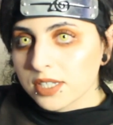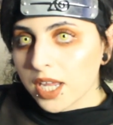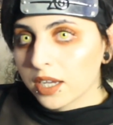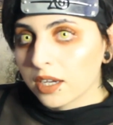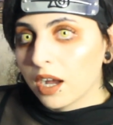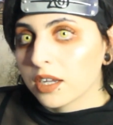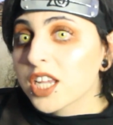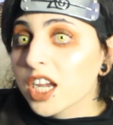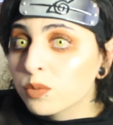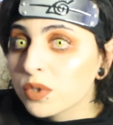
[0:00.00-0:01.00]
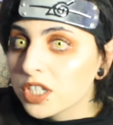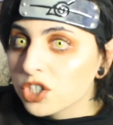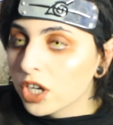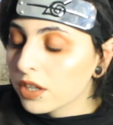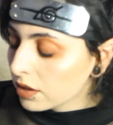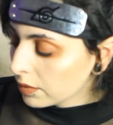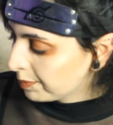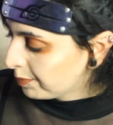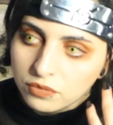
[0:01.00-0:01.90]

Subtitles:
stay in contact with each other.